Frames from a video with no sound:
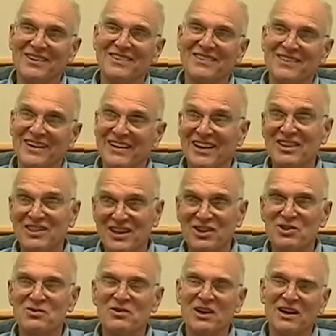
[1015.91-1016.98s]
and, and they think
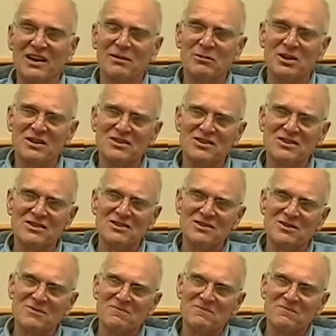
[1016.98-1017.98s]
you have got ammunition too.